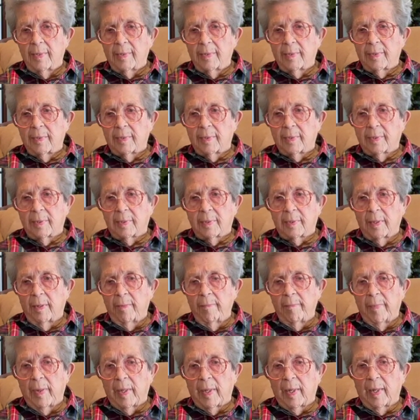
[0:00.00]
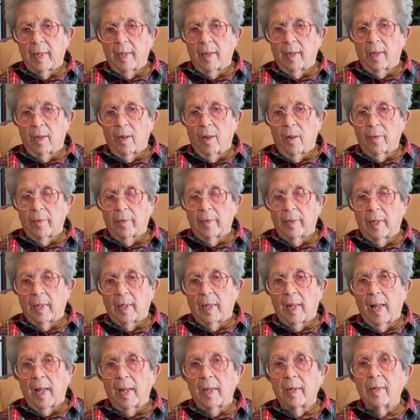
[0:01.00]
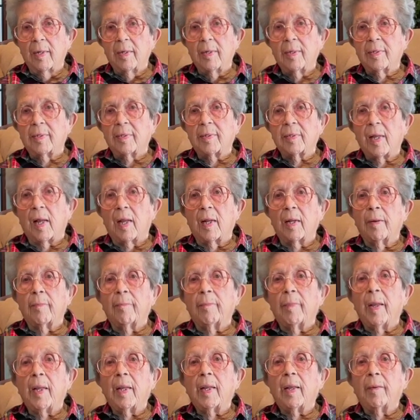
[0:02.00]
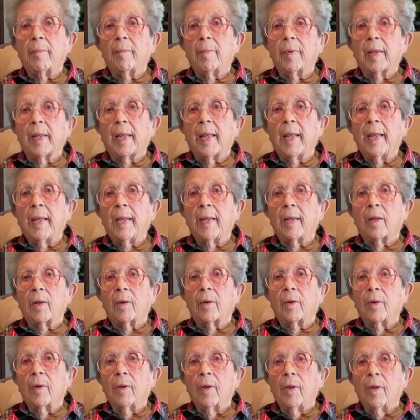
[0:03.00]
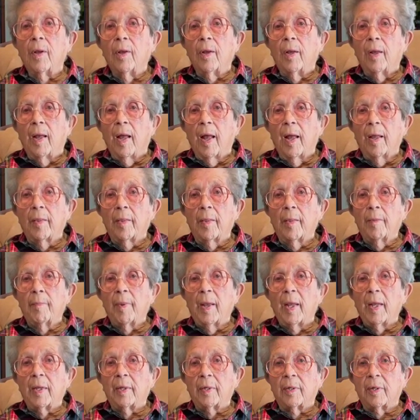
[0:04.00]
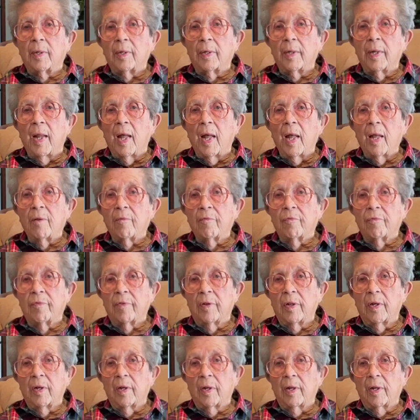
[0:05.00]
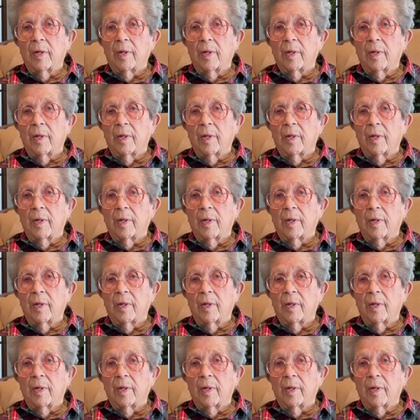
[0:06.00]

somebody along the line decided to bake him a cake, and they baked a knife in it